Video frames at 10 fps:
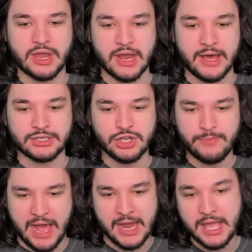not too
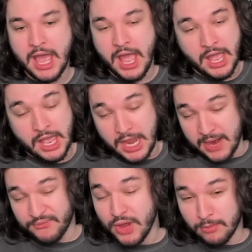bad.
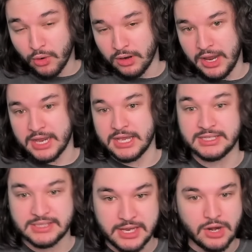If they're more like
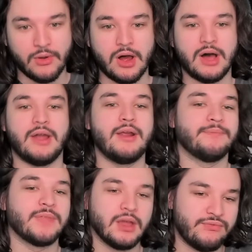Casino Han,
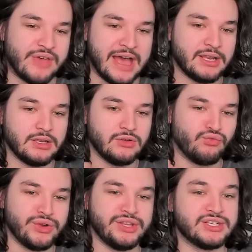that
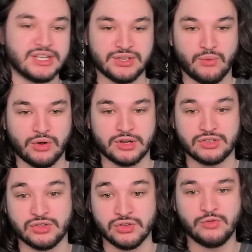really doesn't work
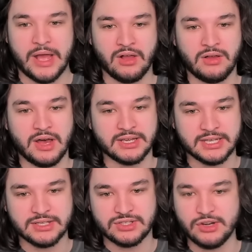too well
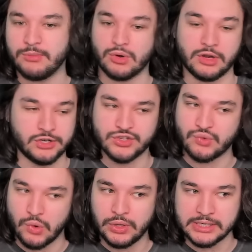against, you know, more
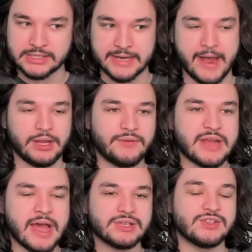controlling style of
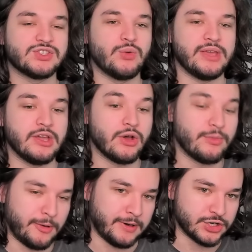decks, and so we can go the
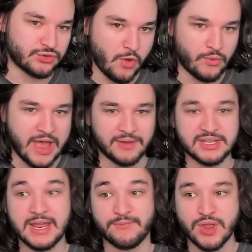more control route.
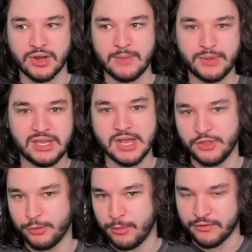If they're going to be a
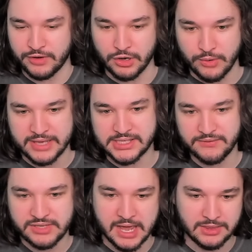little bit more of an
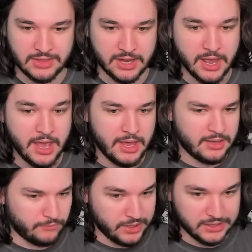aggressive deck, then
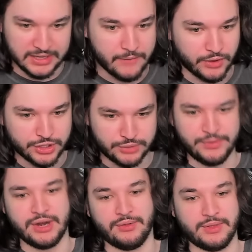we can leverage,
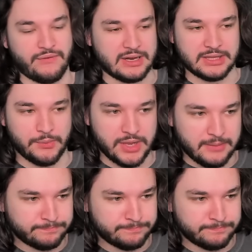you know, the fact that we